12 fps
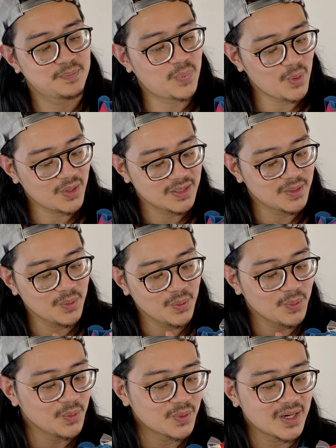poking the
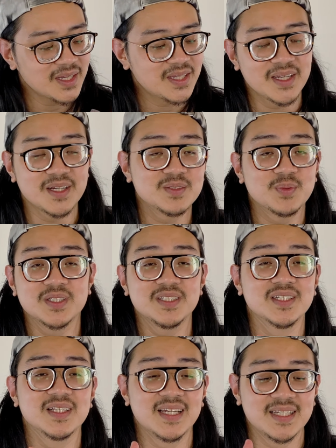hole right here, switching
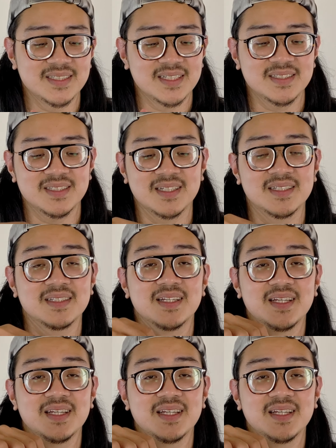the laces, and